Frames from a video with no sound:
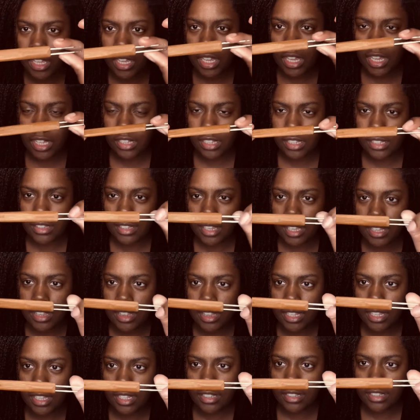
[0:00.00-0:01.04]
looks like
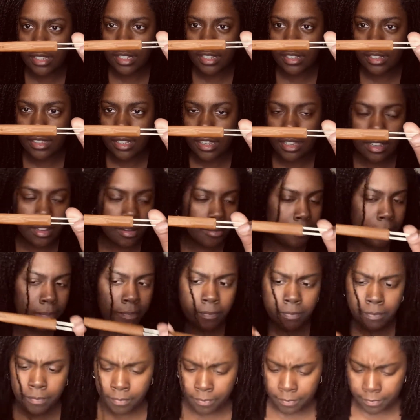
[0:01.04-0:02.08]
this. It's
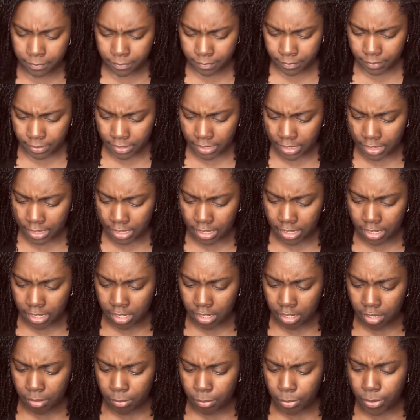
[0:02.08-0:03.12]

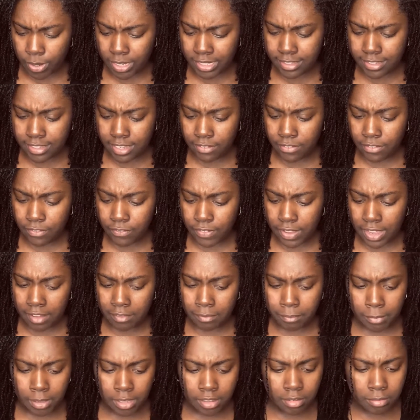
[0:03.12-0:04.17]
0.75
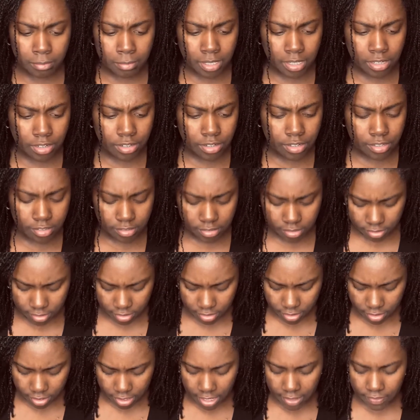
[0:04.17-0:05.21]
millimeters.
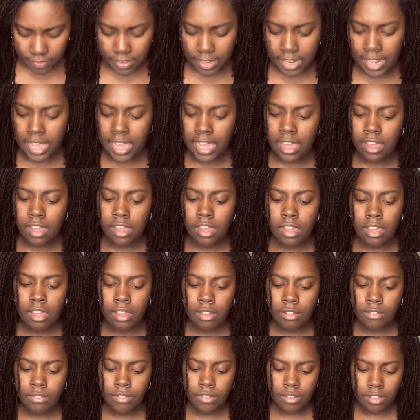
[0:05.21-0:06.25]
And then I
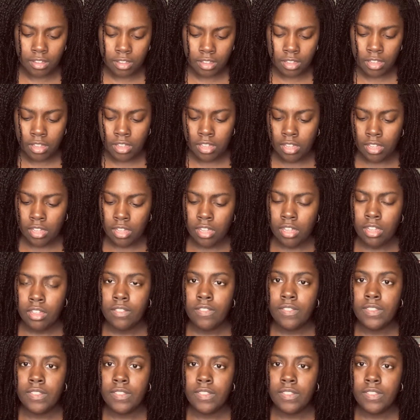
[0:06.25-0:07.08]
have the